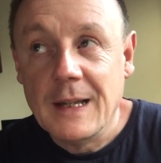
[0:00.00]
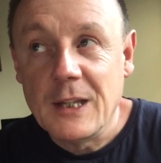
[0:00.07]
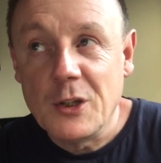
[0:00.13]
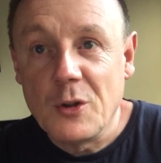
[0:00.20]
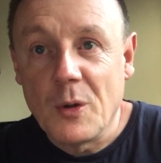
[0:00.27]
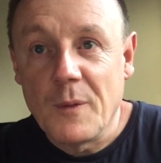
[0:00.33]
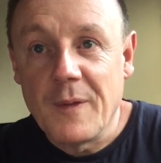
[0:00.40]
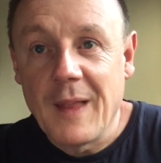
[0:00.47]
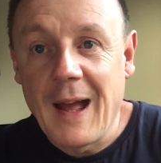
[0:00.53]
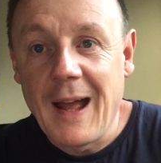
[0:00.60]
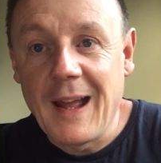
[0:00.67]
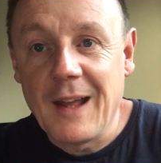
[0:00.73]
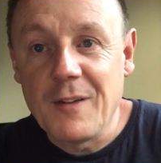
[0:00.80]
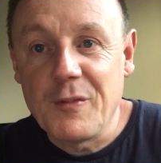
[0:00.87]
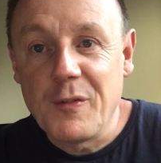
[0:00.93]
you know,
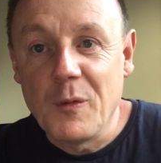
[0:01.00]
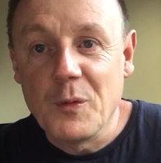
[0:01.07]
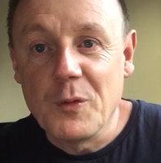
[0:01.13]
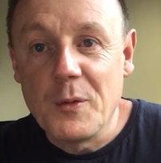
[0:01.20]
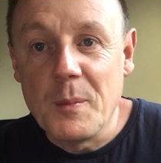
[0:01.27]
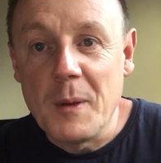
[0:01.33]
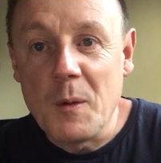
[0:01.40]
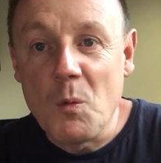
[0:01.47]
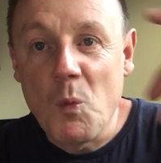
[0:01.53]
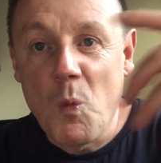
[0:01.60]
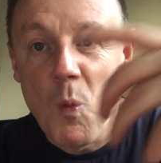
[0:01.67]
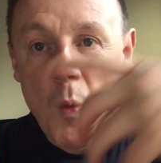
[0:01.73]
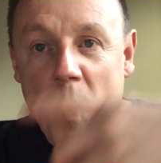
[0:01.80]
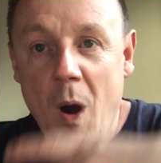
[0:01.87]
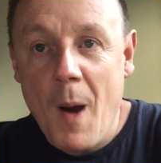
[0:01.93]
that feels to be
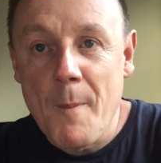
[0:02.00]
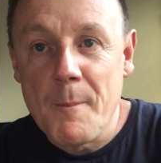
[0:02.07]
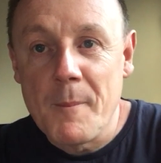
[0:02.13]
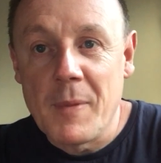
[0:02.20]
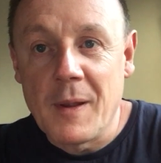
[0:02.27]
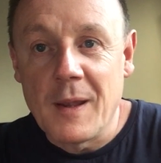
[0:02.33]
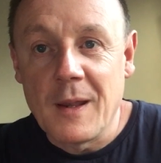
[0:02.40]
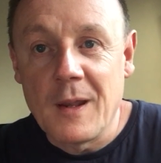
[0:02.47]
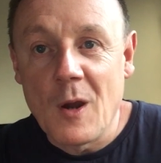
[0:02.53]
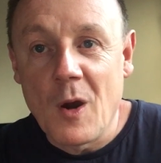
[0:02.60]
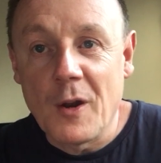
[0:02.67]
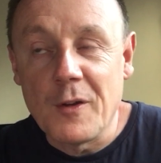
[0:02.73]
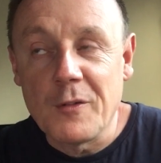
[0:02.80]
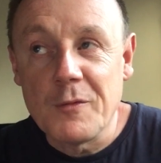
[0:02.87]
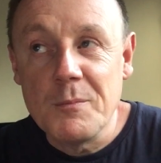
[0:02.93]
one big
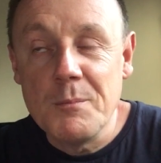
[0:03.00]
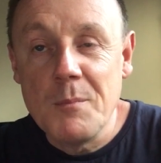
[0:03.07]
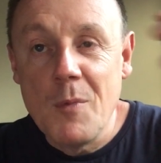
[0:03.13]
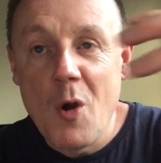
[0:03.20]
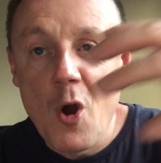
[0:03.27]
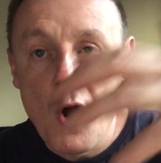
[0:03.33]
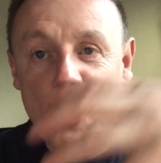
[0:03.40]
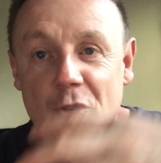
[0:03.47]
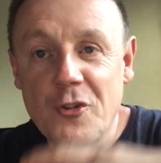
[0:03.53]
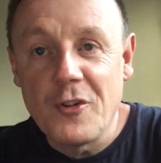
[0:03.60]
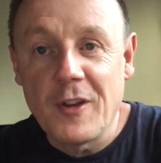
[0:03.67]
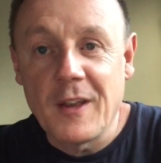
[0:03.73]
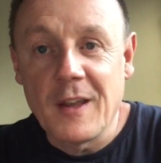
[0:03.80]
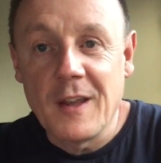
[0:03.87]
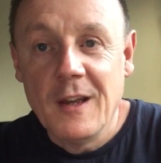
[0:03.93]
kind of
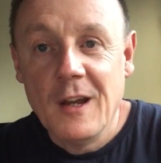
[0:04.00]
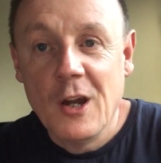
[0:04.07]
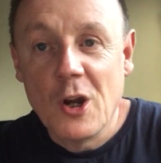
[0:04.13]
merging